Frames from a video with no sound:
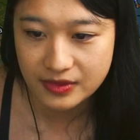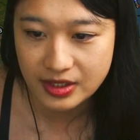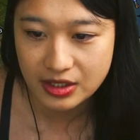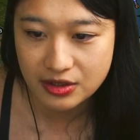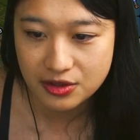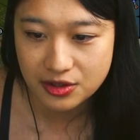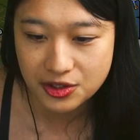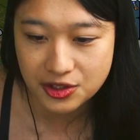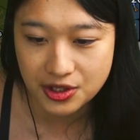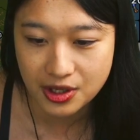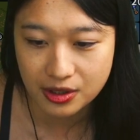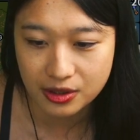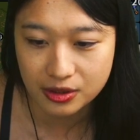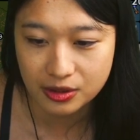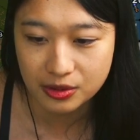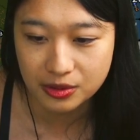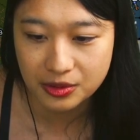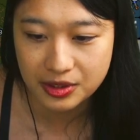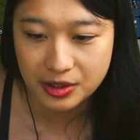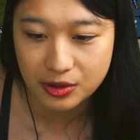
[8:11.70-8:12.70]

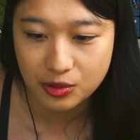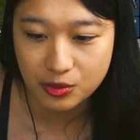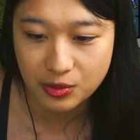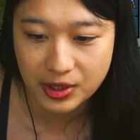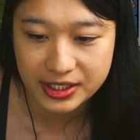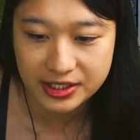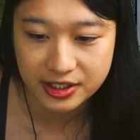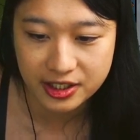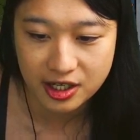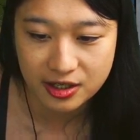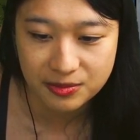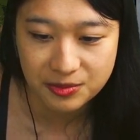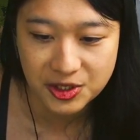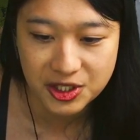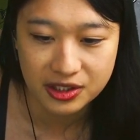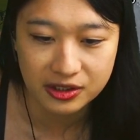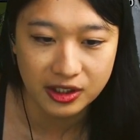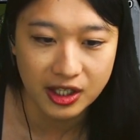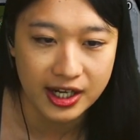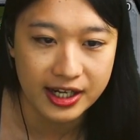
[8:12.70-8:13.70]
So when it comes
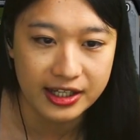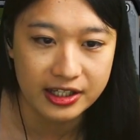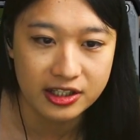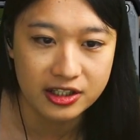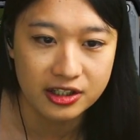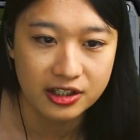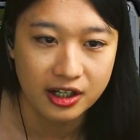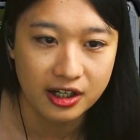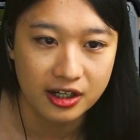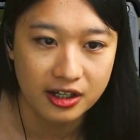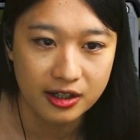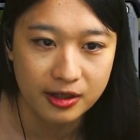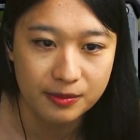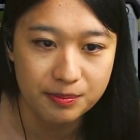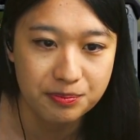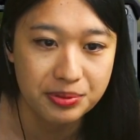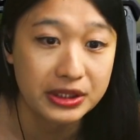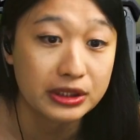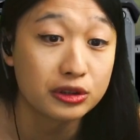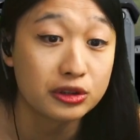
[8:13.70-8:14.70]
to like
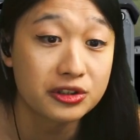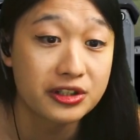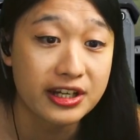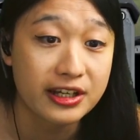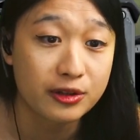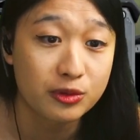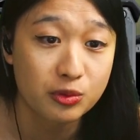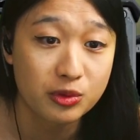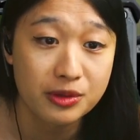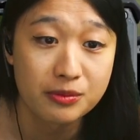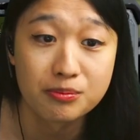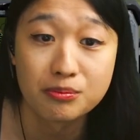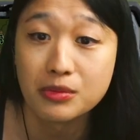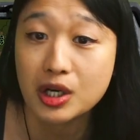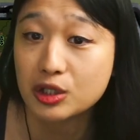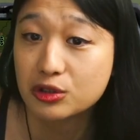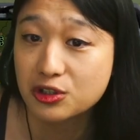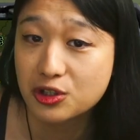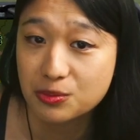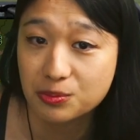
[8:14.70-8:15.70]
building with
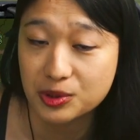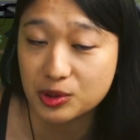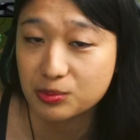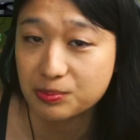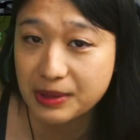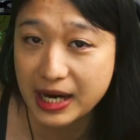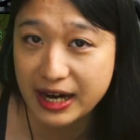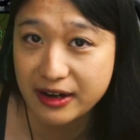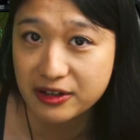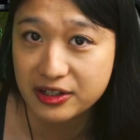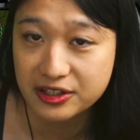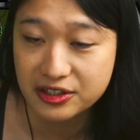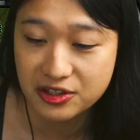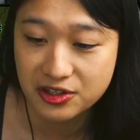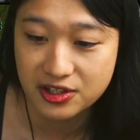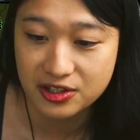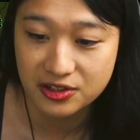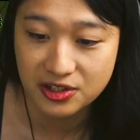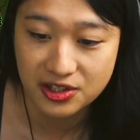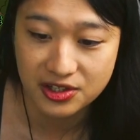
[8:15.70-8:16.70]
multiple barracks
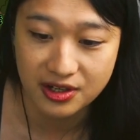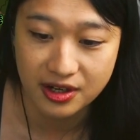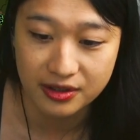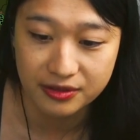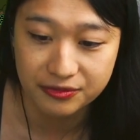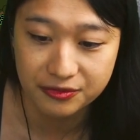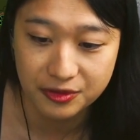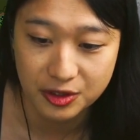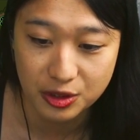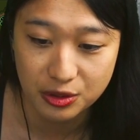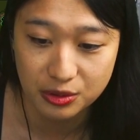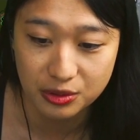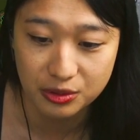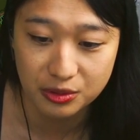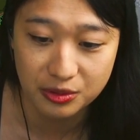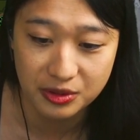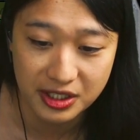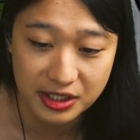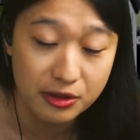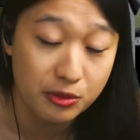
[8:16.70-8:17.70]
and stuff,
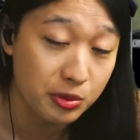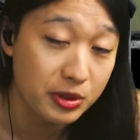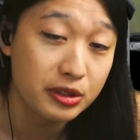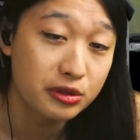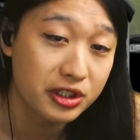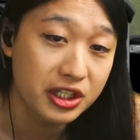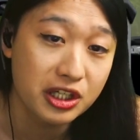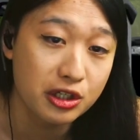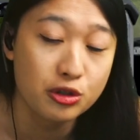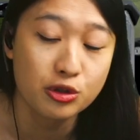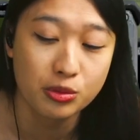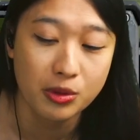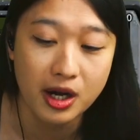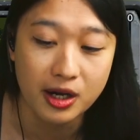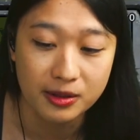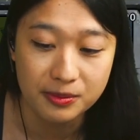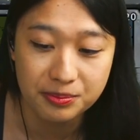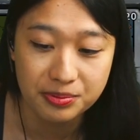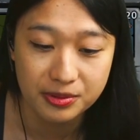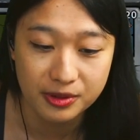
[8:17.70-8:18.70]
it will queue
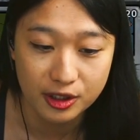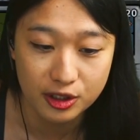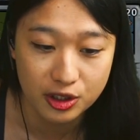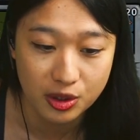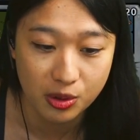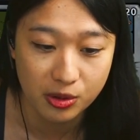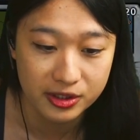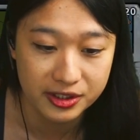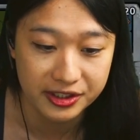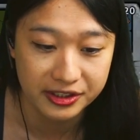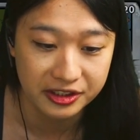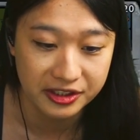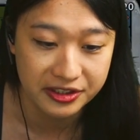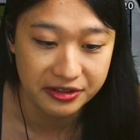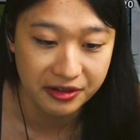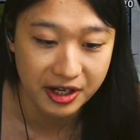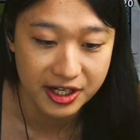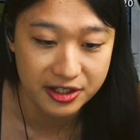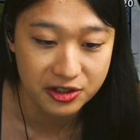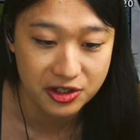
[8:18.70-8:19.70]
up accordingly,
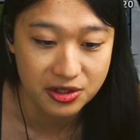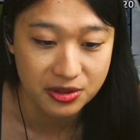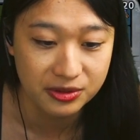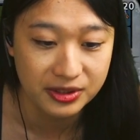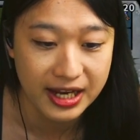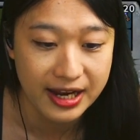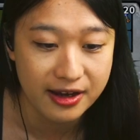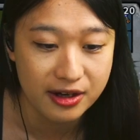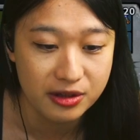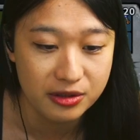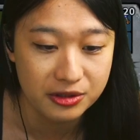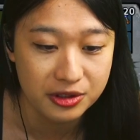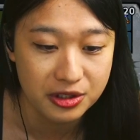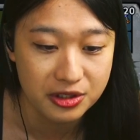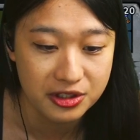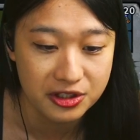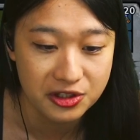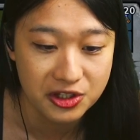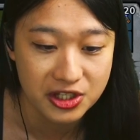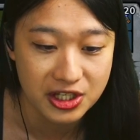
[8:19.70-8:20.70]
right? So now you
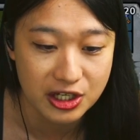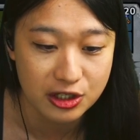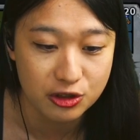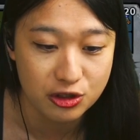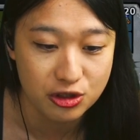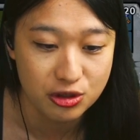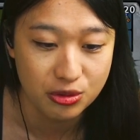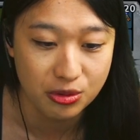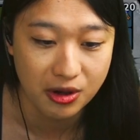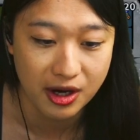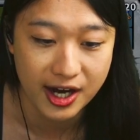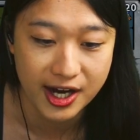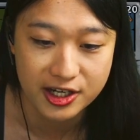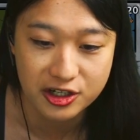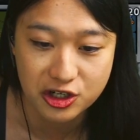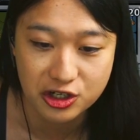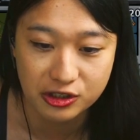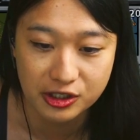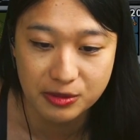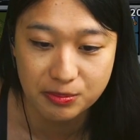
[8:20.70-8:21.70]
could see 2 are
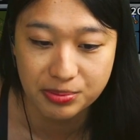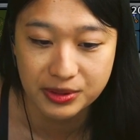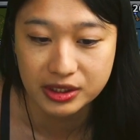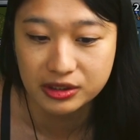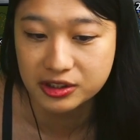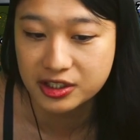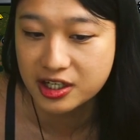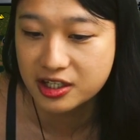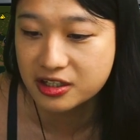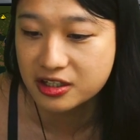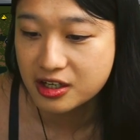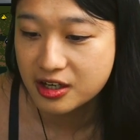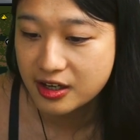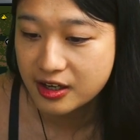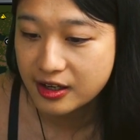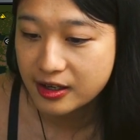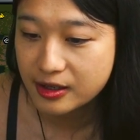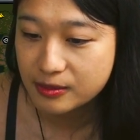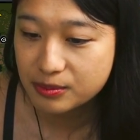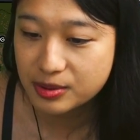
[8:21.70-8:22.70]
actually building
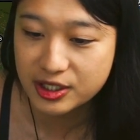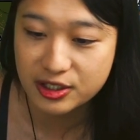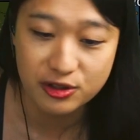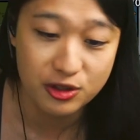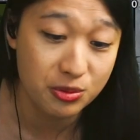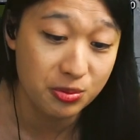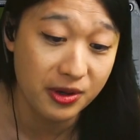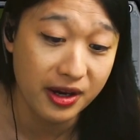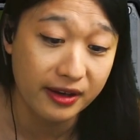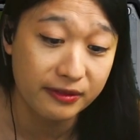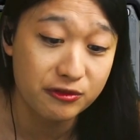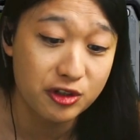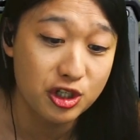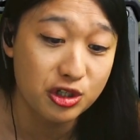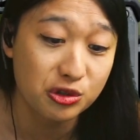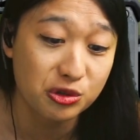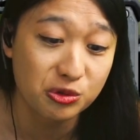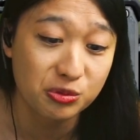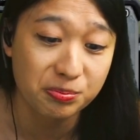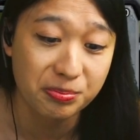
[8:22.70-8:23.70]
because we have
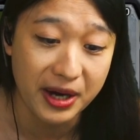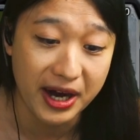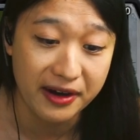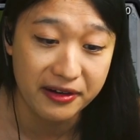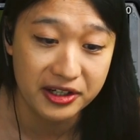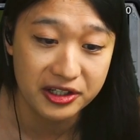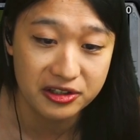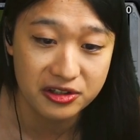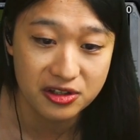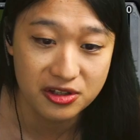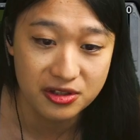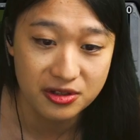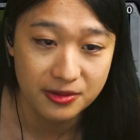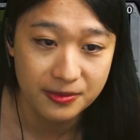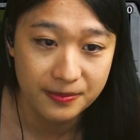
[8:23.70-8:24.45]
2 barracks.